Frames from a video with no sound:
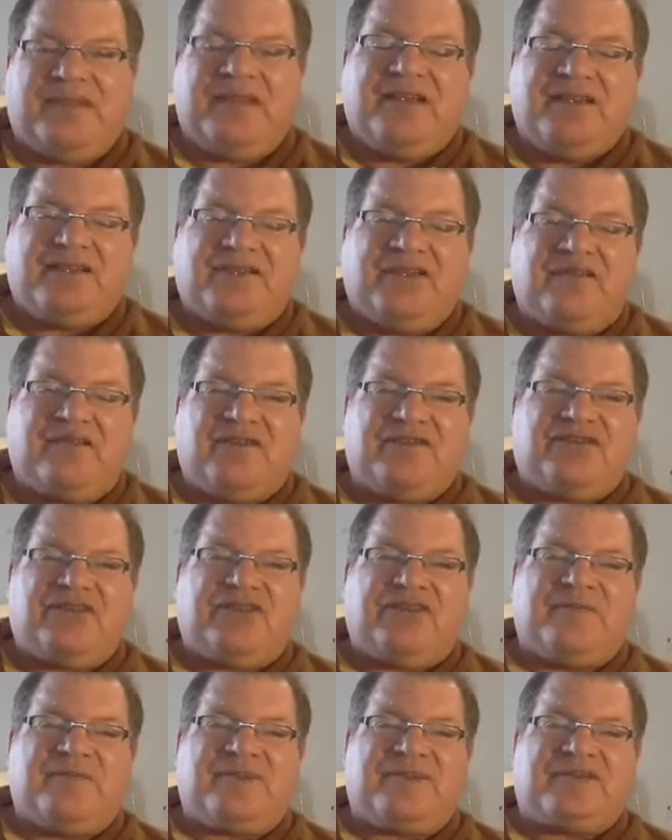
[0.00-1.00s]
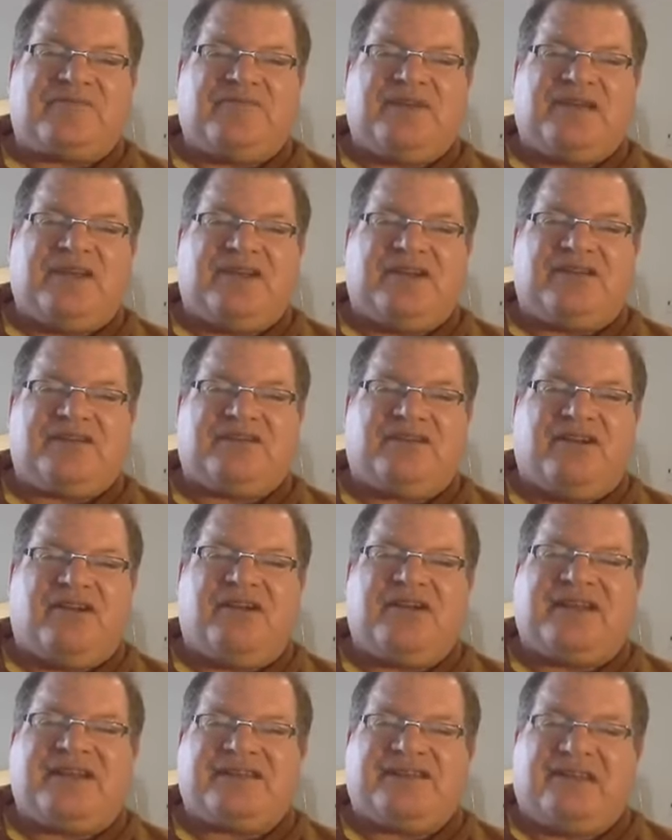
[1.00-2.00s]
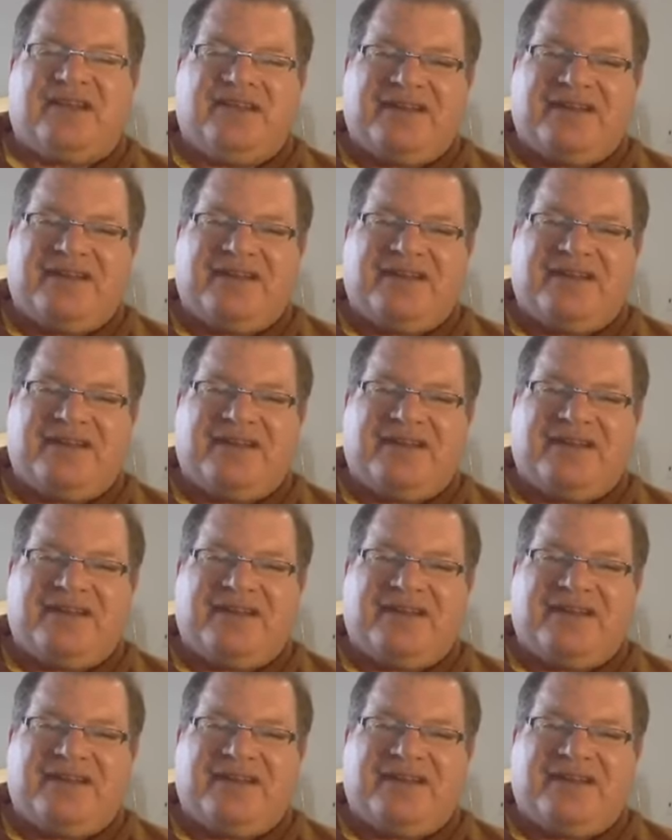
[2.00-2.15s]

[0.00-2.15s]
So if your term is 3 years long as